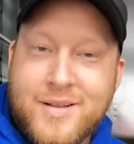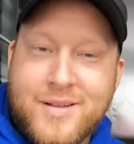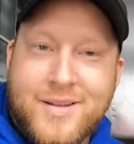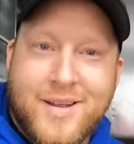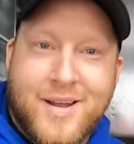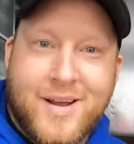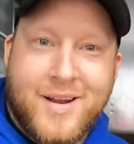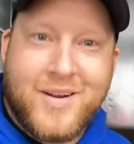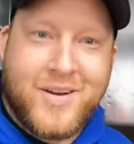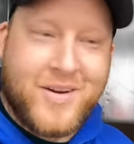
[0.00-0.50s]

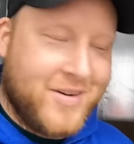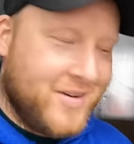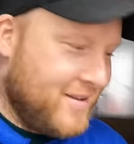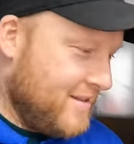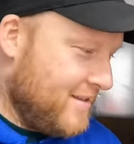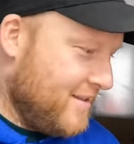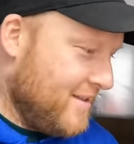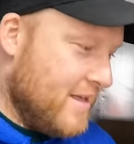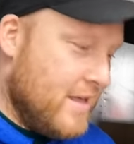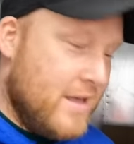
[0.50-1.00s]
Yeah, I know.
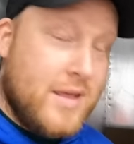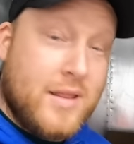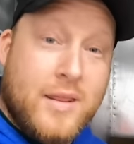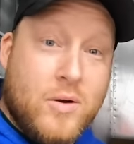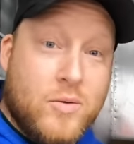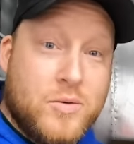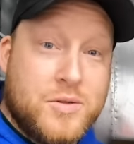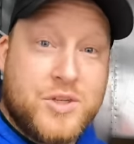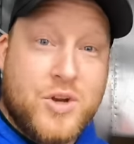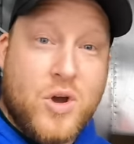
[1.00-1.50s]

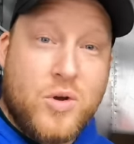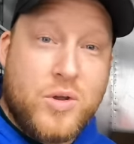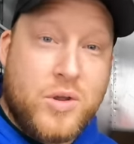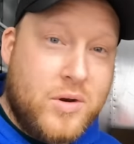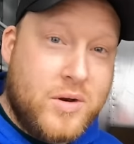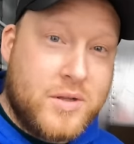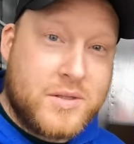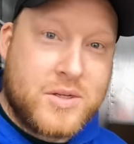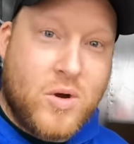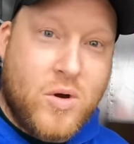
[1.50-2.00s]
There was no
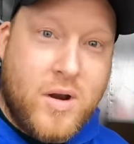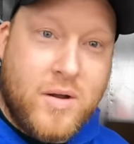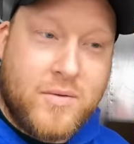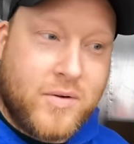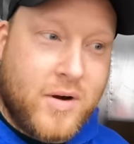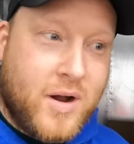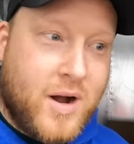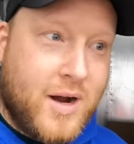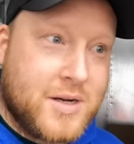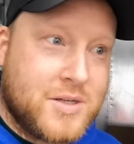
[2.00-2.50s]
units going up
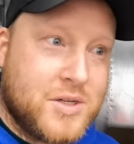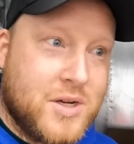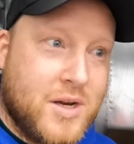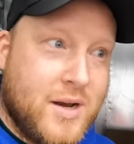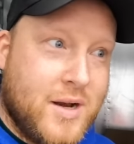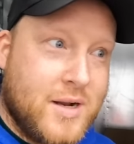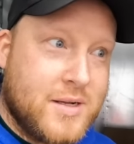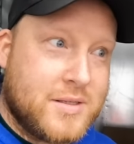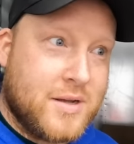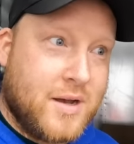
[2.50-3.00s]
for auction,
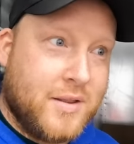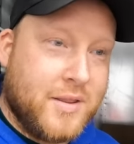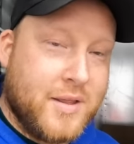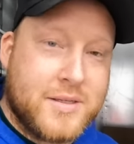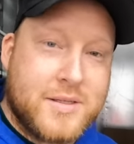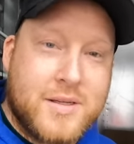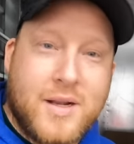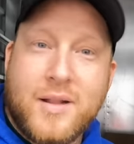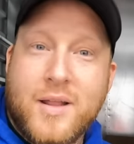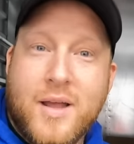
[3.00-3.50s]
and I saw
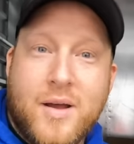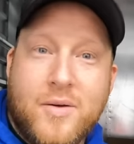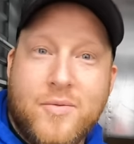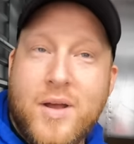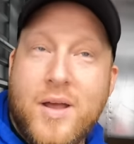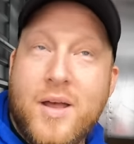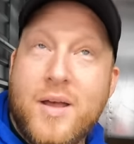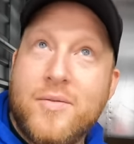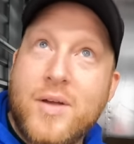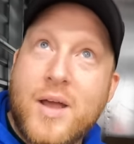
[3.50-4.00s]
this, and I thought,
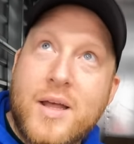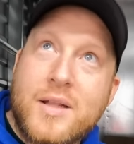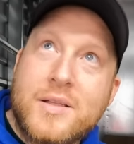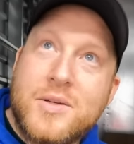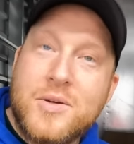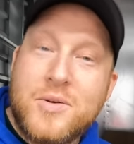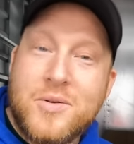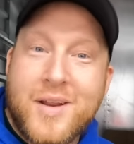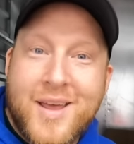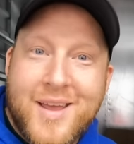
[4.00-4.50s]
well, I've got heck?
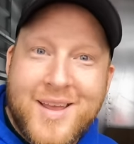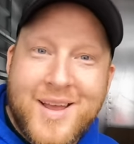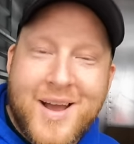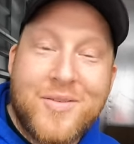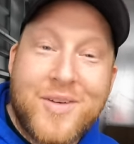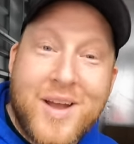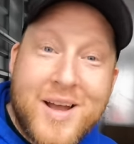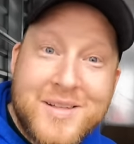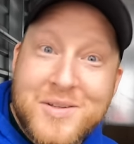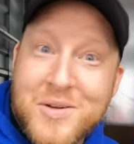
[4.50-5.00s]
two days.
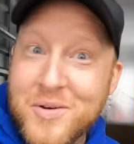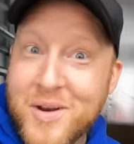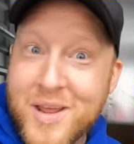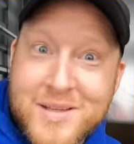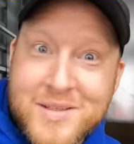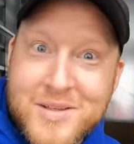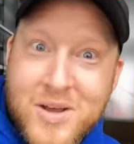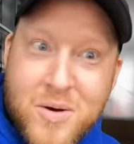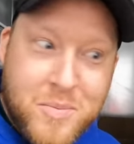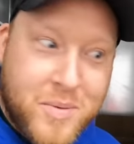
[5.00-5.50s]
I've got two
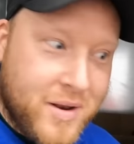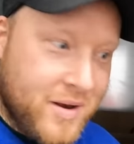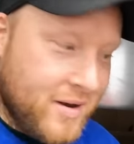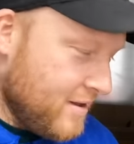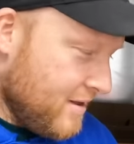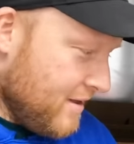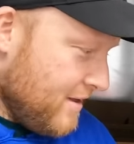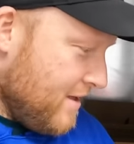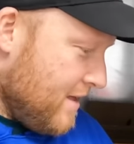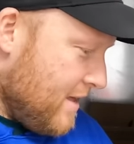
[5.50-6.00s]
days open.
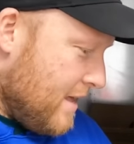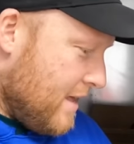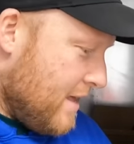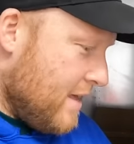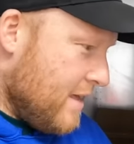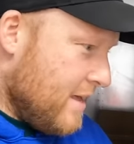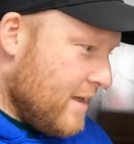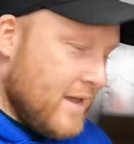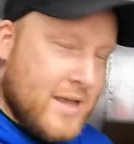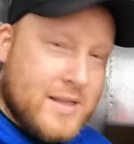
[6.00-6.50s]

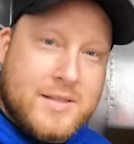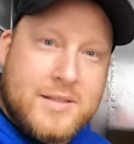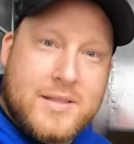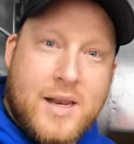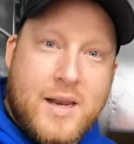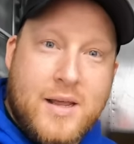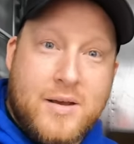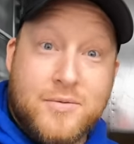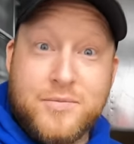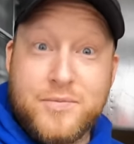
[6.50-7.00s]

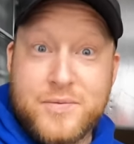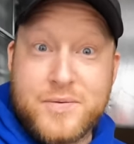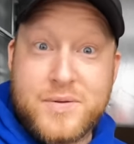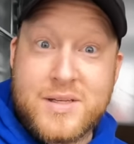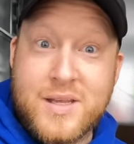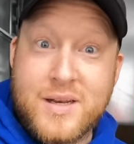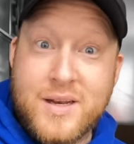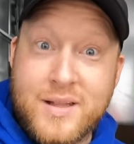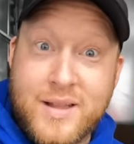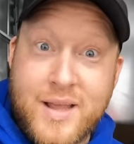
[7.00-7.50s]
Instead of
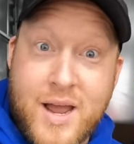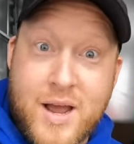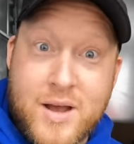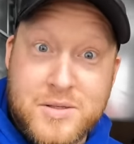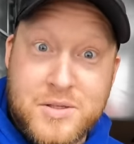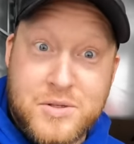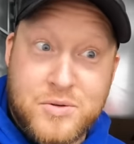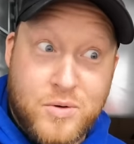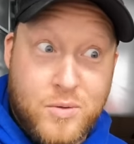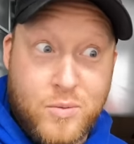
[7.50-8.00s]
sitting at the
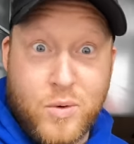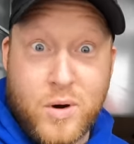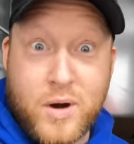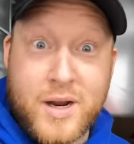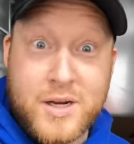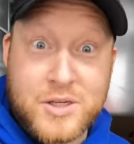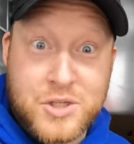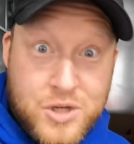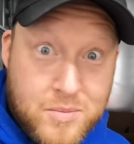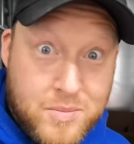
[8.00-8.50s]
house doing
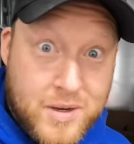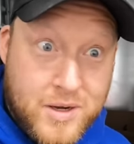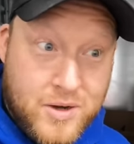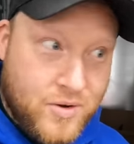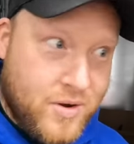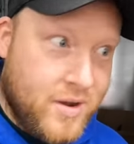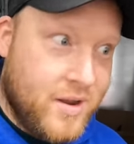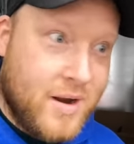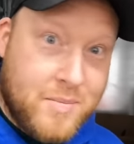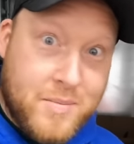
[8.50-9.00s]
work I should be
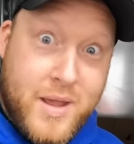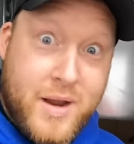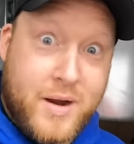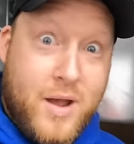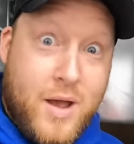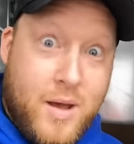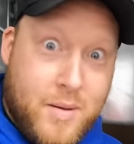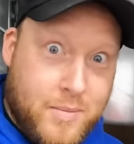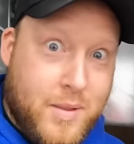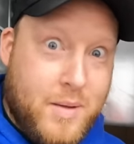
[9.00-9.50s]
doing, I'm like,
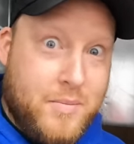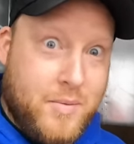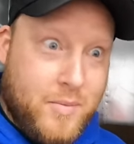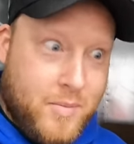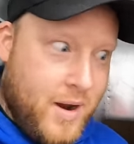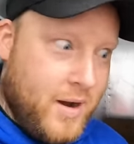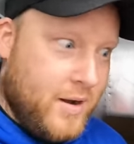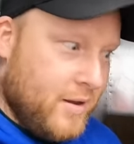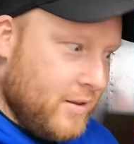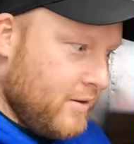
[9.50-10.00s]
oh, let me
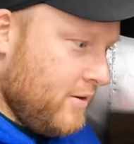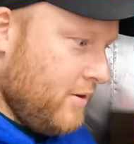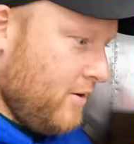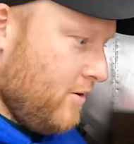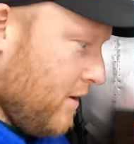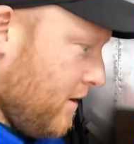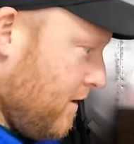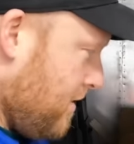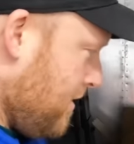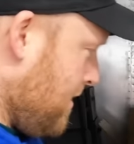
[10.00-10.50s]
buy another
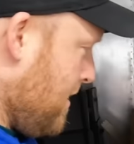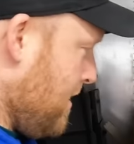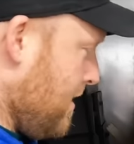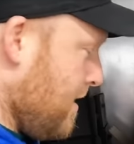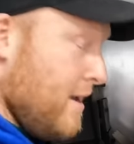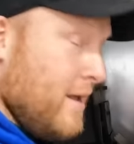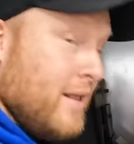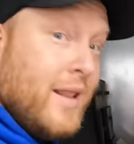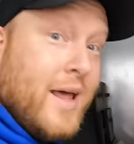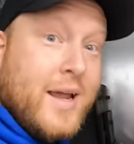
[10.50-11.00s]
unit,
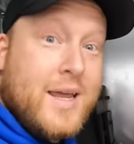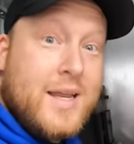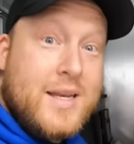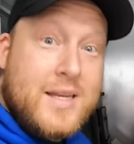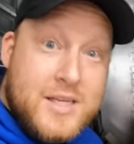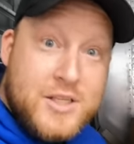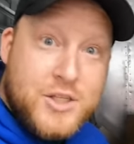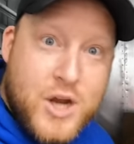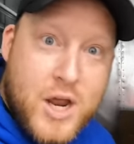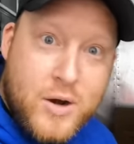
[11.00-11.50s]
like a
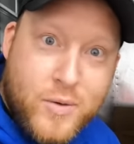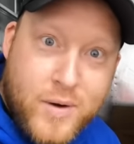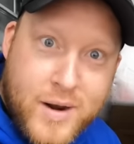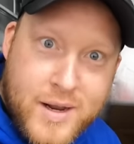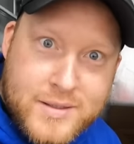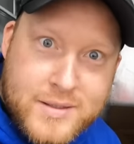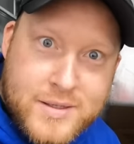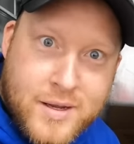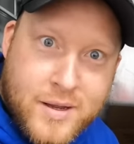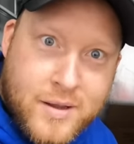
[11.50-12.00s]

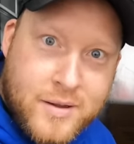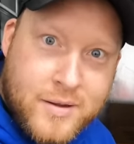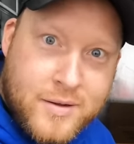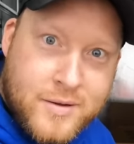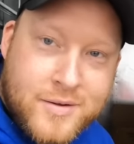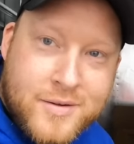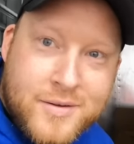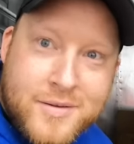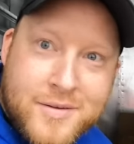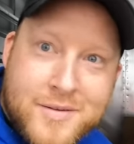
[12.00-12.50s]
degenerate.
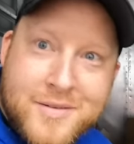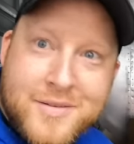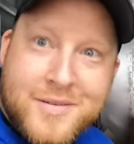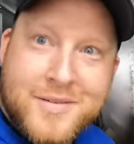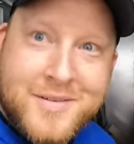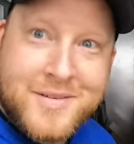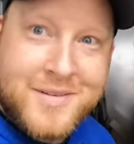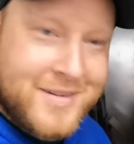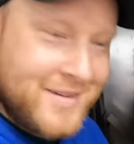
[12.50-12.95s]
Yep.